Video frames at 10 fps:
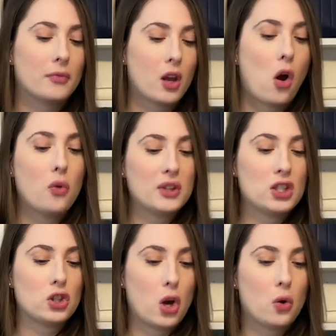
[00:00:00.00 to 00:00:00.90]
only
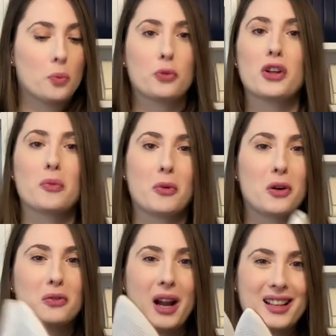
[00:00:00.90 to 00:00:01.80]
so breathable,
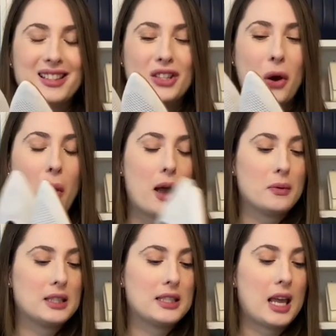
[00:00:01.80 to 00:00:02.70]
right? So I would
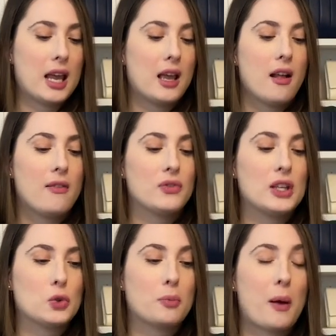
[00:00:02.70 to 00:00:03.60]
say these
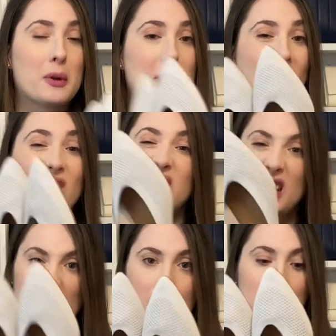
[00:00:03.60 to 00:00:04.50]
would probably be the
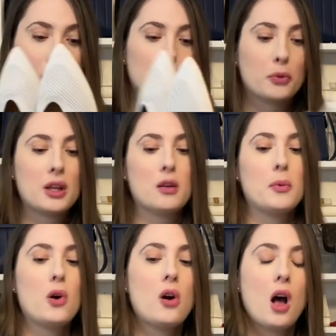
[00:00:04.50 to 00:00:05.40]
least
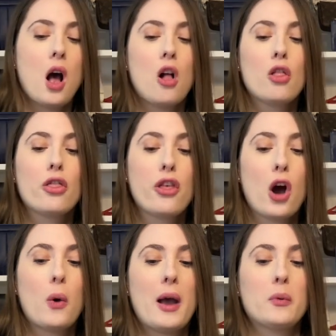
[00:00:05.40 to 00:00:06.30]
breathable, though
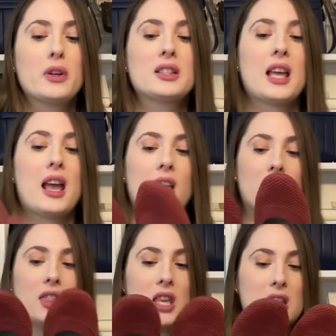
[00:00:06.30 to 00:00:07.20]
I will say
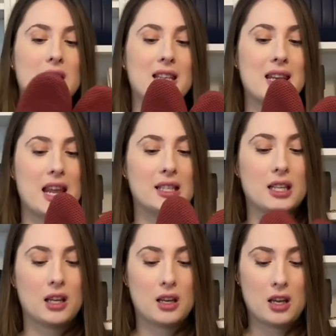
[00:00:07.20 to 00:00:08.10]
this knit
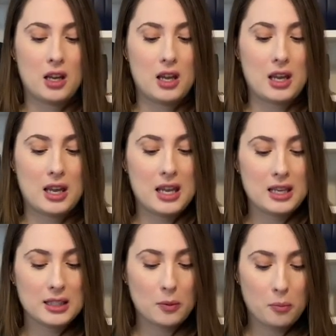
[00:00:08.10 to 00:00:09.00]

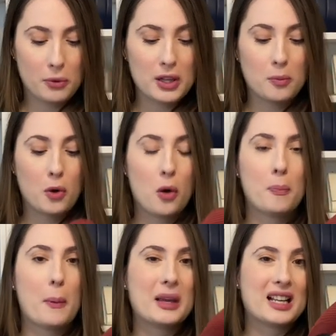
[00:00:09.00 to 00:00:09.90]
is breathable,
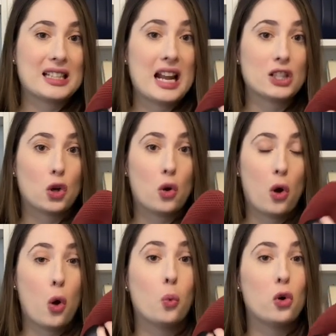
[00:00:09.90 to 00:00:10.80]
but because it has a
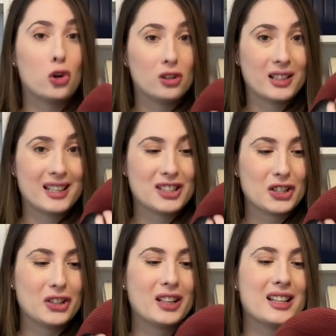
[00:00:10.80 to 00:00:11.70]
wool
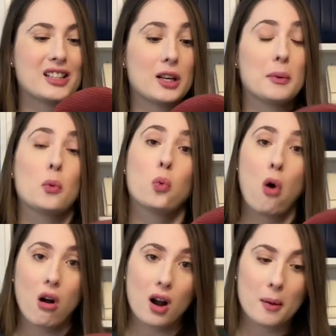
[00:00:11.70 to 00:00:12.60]
insert, it's gonna be
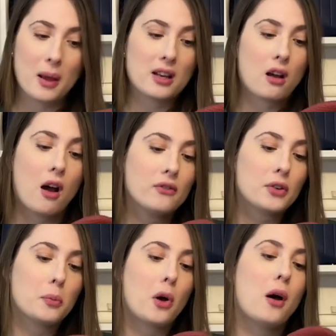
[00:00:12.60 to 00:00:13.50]
warm and
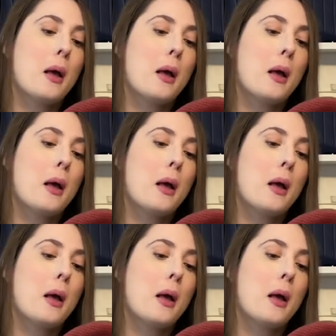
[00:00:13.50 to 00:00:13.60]
comfortable,